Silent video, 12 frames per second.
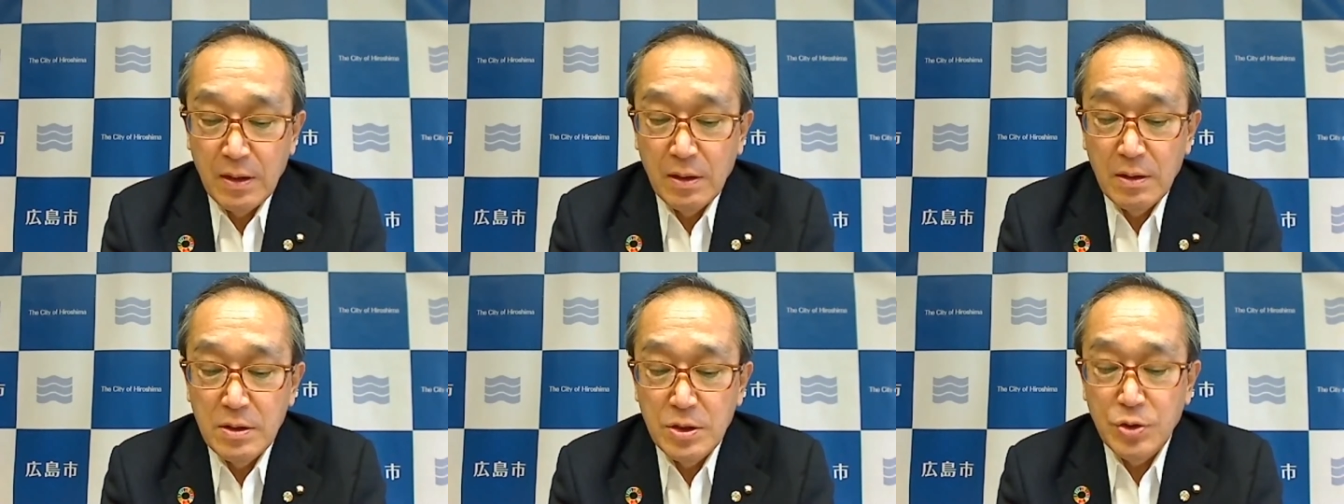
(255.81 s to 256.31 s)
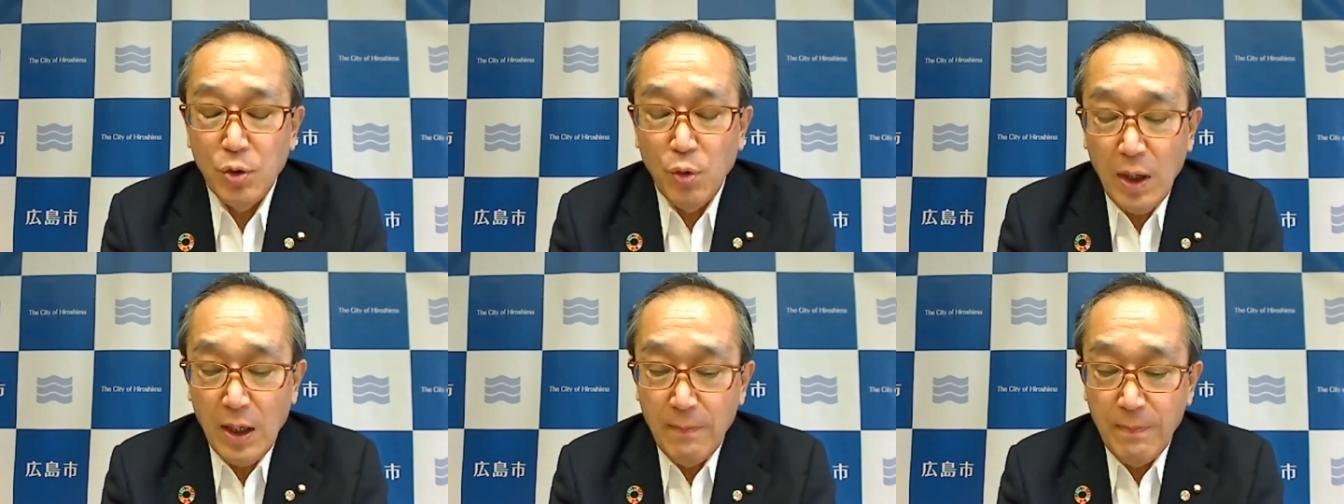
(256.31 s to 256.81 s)
peace
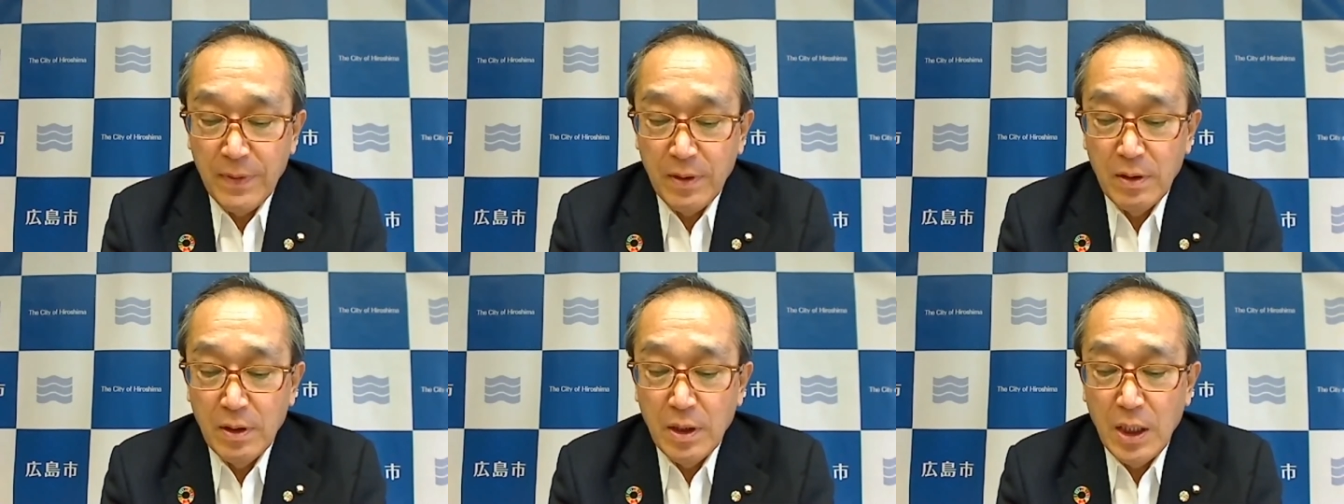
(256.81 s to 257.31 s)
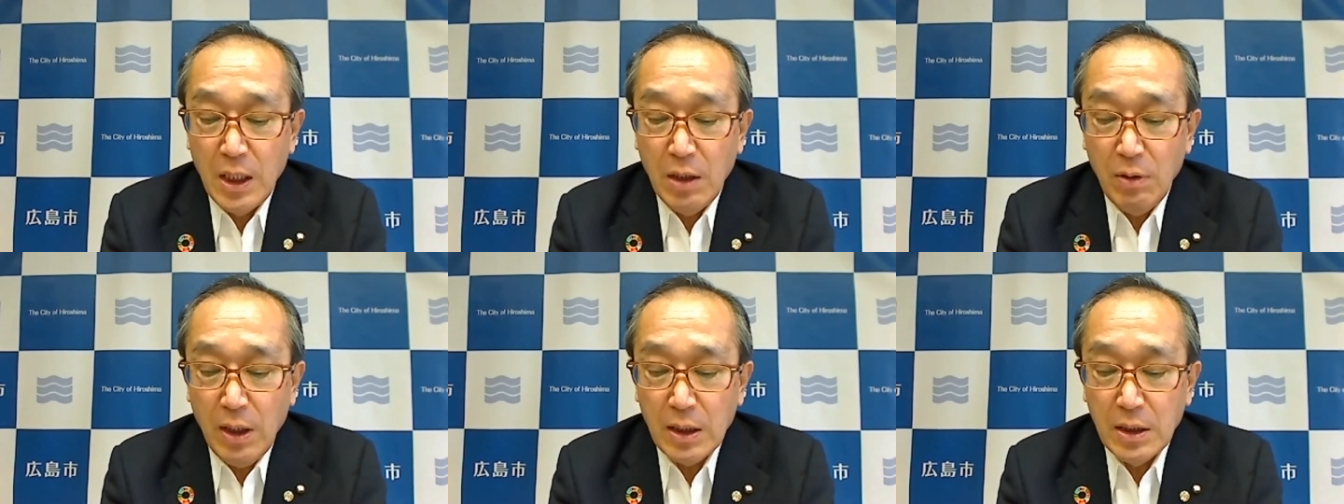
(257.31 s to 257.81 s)
memorial city is what
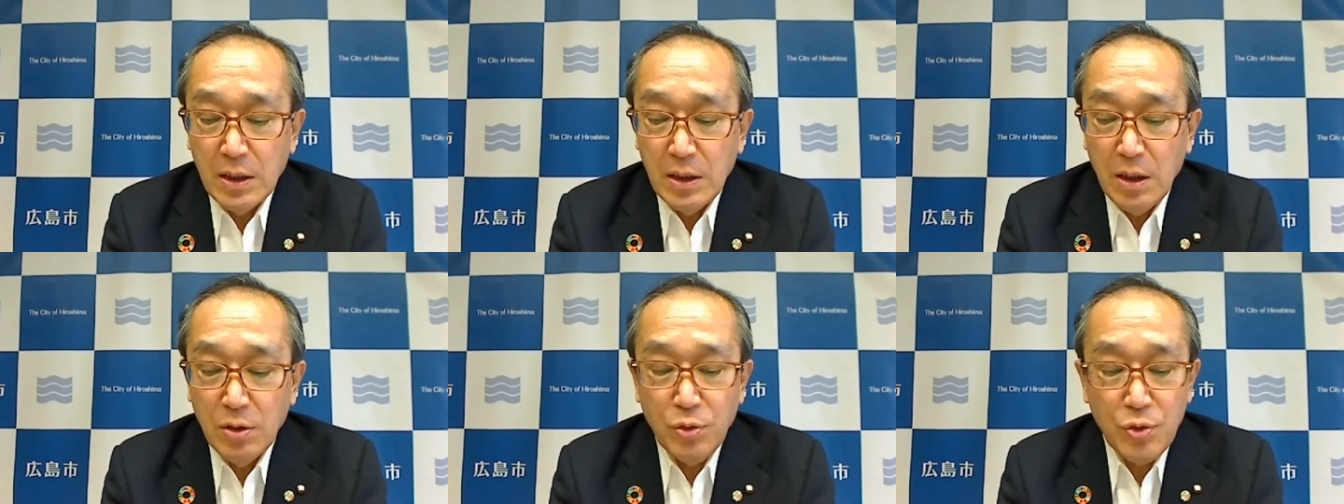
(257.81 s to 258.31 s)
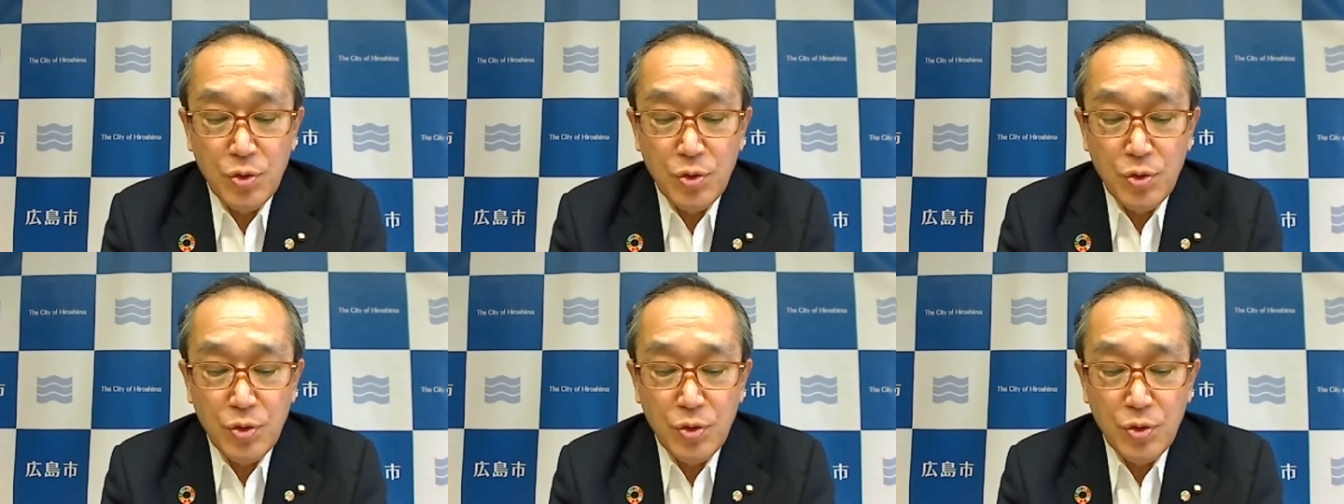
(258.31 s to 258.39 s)
we're aiming at.